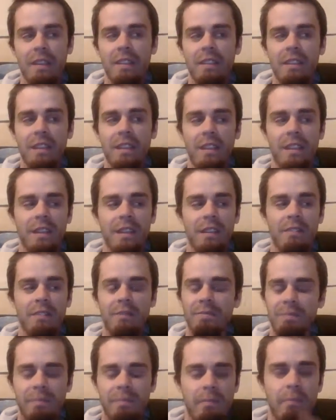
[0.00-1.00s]
to
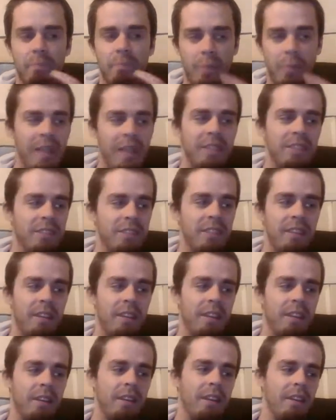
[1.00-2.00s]

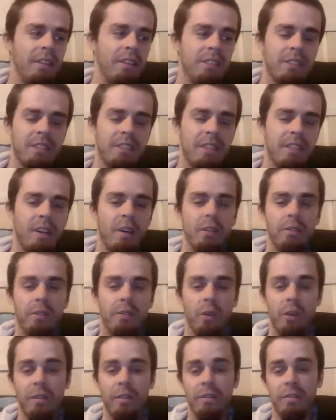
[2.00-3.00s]
basically sell
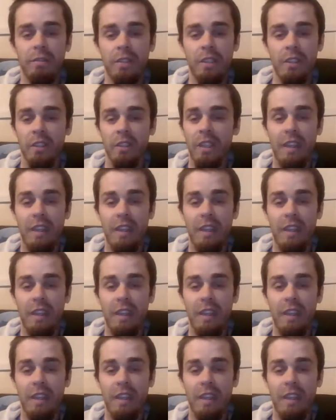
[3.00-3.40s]
Ford Field.